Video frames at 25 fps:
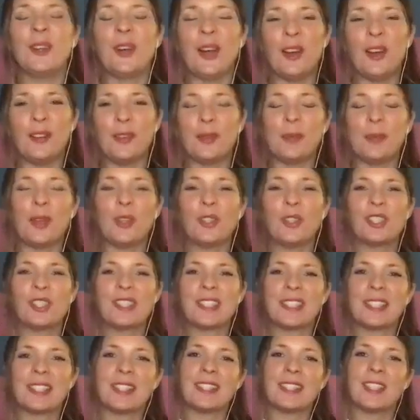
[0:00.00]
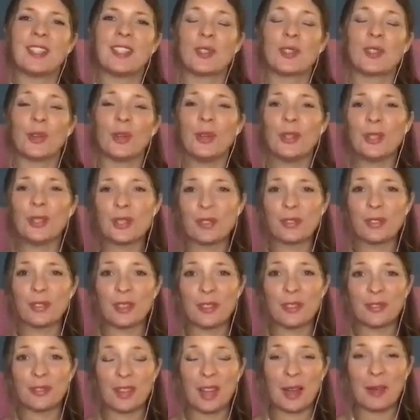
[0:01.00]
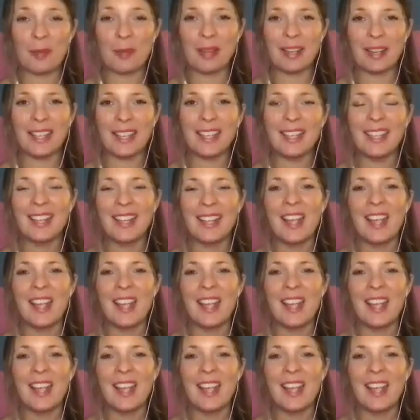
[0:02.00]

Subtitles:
of Emotions and Essential Oils for the Family.